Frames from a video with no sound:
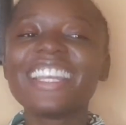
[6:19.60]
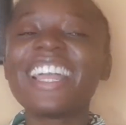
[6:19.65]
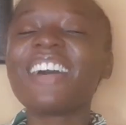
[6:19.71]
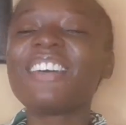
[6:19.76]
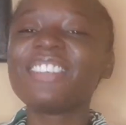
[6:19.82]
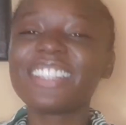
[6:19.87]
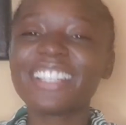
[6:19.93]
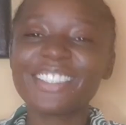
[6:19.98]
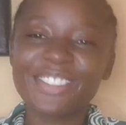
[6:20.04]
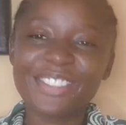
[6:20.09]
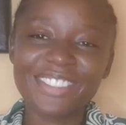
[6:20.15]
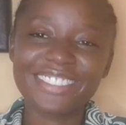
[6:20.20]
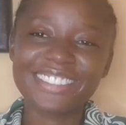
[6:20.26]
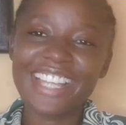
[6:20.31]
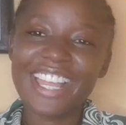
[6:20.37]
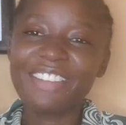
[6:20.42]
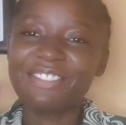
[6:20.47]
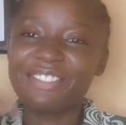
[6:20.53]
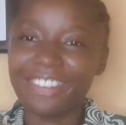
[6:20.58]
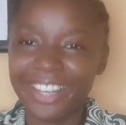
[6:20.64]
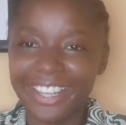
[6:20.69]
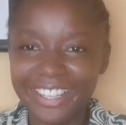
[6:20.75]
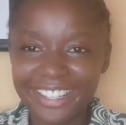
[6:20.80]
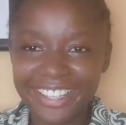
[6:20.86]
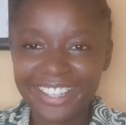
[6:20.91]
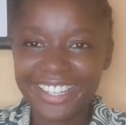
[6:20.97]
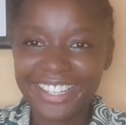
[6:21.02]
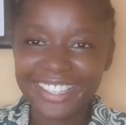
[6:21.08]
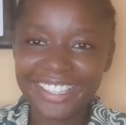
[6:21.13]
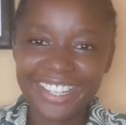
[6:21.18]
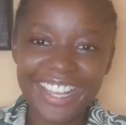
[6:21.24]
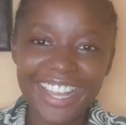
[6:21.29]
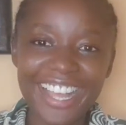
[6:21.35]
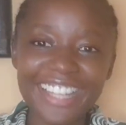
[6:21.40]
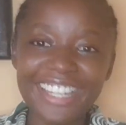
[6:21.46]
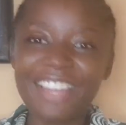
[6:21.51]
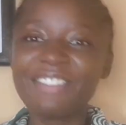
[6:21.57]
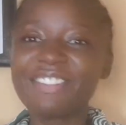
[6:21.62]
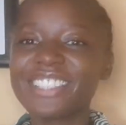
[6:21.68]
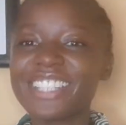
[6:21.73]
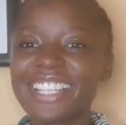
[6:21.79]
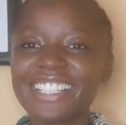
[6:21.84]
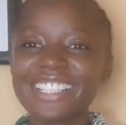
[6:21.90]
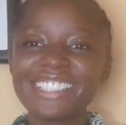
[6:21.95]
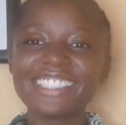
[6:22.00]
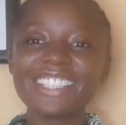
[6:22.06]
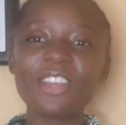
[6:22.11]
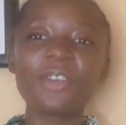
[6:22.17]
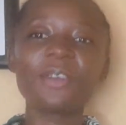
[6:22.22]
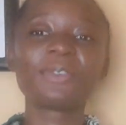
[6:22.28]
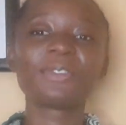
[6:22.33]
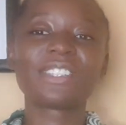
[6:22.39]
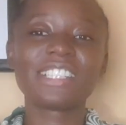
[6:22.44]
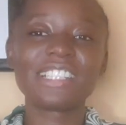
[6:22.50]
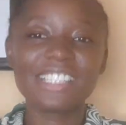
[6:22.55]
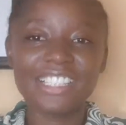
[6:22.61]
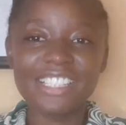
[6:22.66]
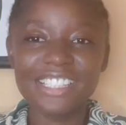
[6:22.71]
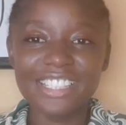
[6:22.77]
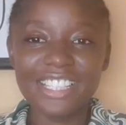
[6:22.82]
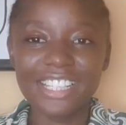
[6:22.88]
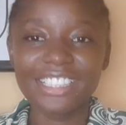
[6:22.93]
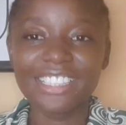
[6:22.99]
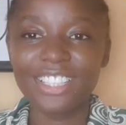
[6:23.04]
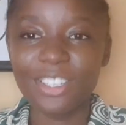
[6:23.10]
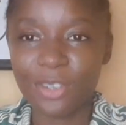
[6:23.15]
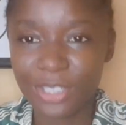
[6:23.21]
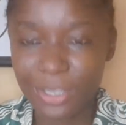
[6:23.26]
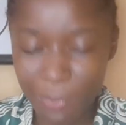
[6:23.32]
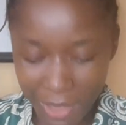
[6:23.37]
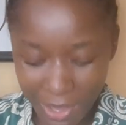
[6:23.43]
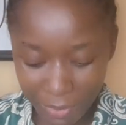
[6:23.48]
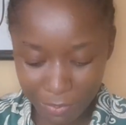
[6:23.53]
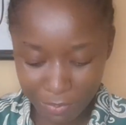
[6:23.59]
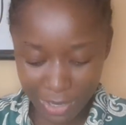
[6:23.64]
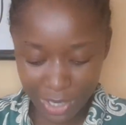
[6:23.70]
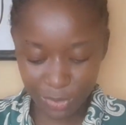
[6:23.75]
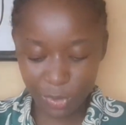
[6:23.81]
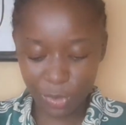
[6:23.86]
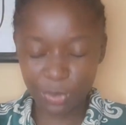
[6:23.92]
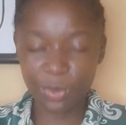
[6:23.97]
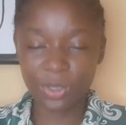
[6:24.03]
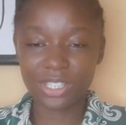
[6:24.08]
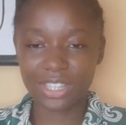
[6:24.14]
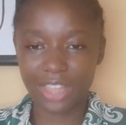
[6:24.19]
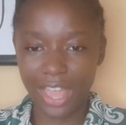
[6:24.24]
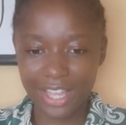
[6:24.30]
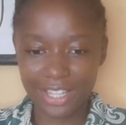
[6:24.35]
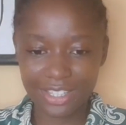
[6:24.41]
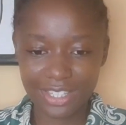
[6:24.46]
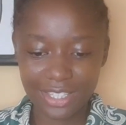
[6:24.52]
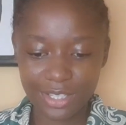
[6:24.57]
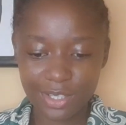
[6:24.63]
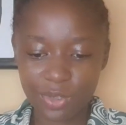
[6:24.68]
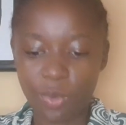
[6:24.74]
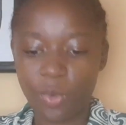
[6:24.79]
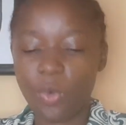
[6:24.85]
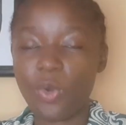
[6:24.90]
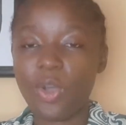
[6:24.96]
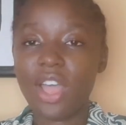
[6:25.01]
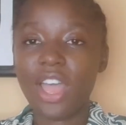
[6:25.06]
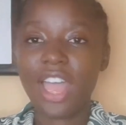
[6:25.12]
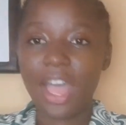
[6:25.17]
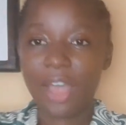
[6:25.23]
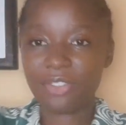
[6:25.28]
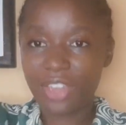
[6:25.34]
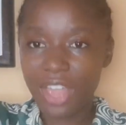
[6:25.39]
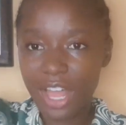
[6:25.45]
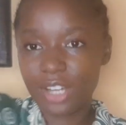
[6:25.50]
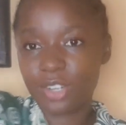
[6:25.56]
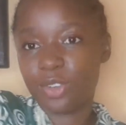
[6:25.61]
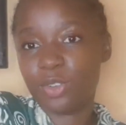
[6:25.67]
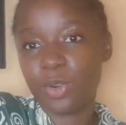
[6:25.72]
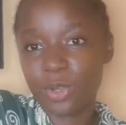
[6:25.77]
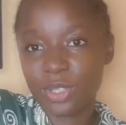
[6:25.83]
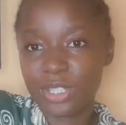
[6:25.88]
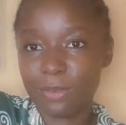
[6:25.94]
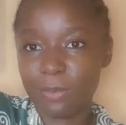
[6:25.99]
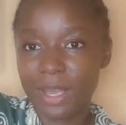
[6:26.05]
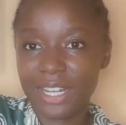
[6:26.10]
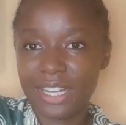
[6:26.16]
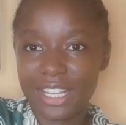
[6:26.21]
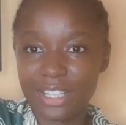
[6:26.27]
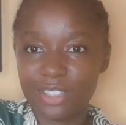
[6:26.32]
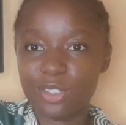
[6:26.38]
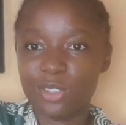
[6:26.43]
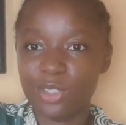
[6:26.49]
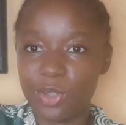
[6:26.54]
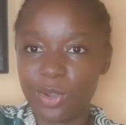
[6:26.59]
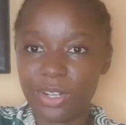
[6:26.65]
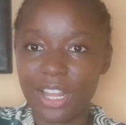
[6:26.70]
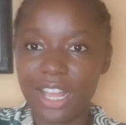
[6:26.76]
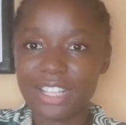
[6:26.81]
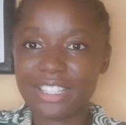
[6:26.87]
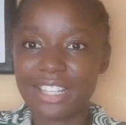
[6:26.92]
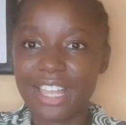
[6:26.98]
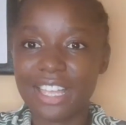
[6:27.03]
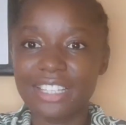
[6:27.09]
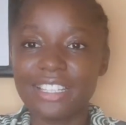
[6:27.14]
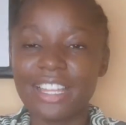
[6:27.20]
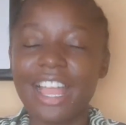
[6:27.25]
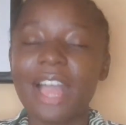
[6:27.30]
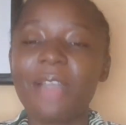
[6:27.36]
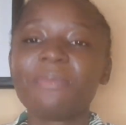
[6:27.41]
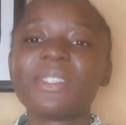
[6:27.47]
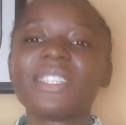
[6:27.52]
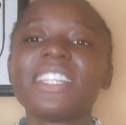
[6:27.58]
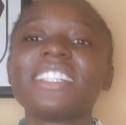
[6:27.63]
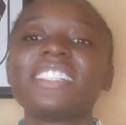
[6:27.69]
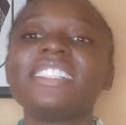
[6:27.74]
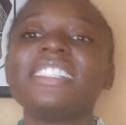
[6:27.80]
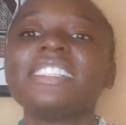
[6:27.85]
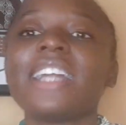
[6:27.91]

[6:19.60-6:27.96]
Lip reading: wanted to climb bike, and I mistakenly, instead of sitting gently on the bike, my clothes was tight. So after I had crossed my leg to the other side, I mistakenly